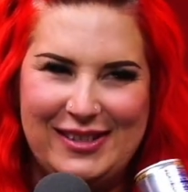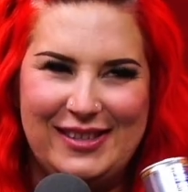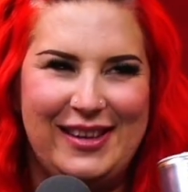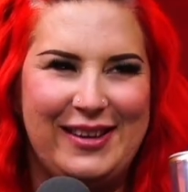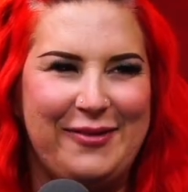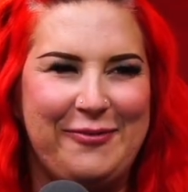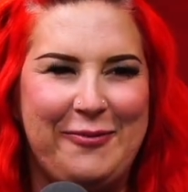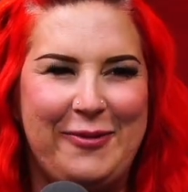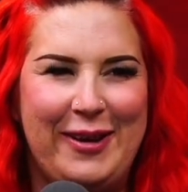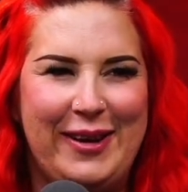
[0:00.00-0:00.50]

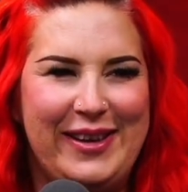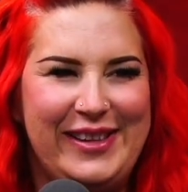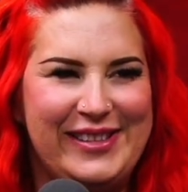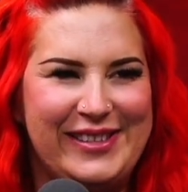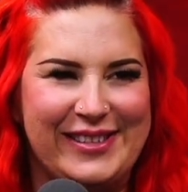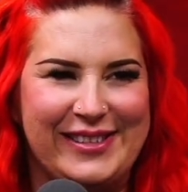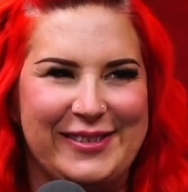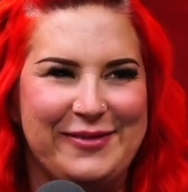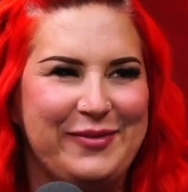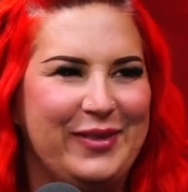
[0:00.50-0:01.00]
like, what?
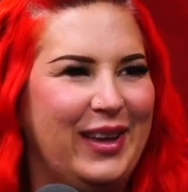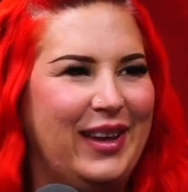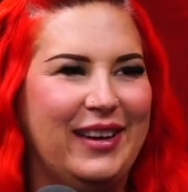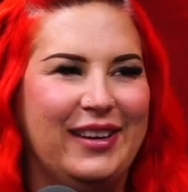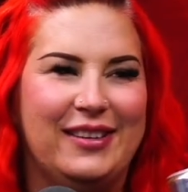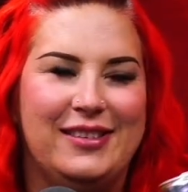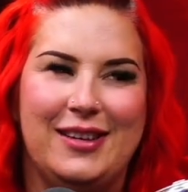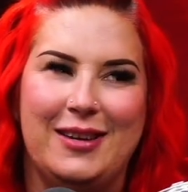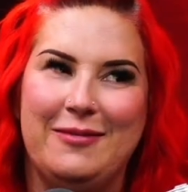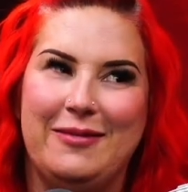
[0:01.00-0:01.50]
So I'm like,
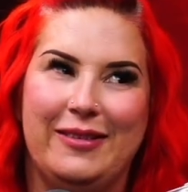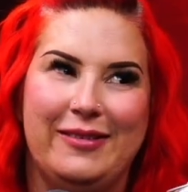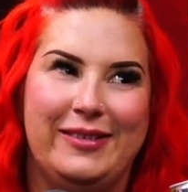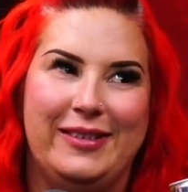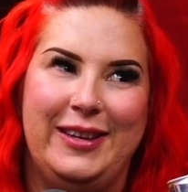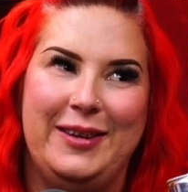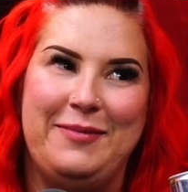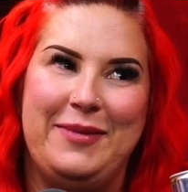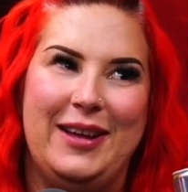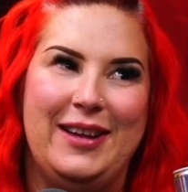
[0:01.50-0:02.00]

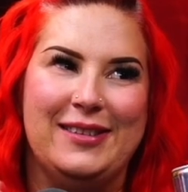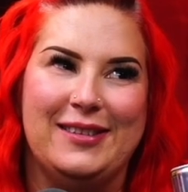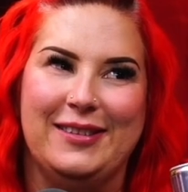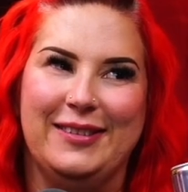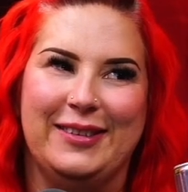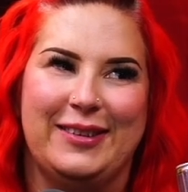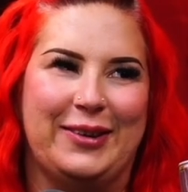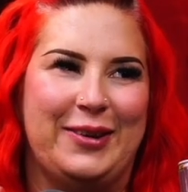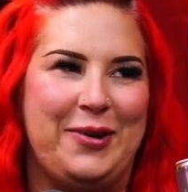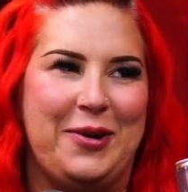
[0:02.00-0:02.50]
those Geminis and
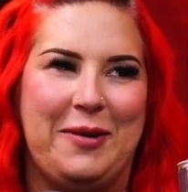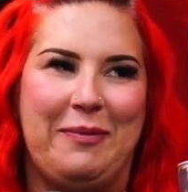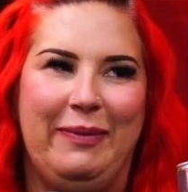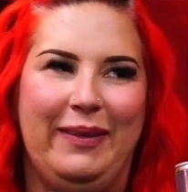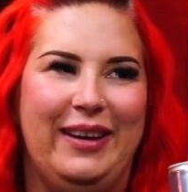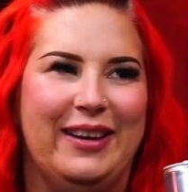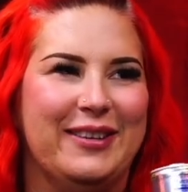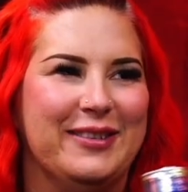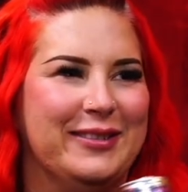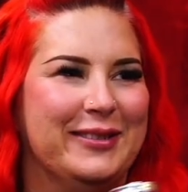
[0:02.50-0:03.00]
those
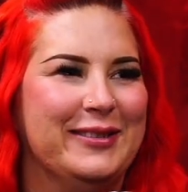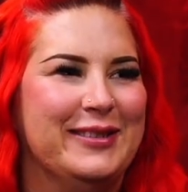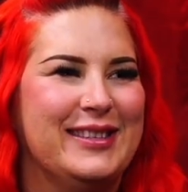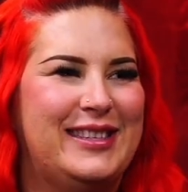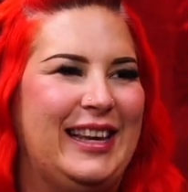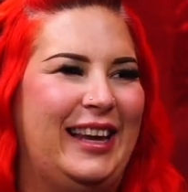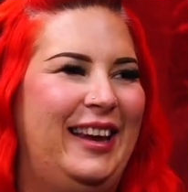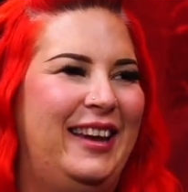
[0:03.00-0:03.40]
Scorpios.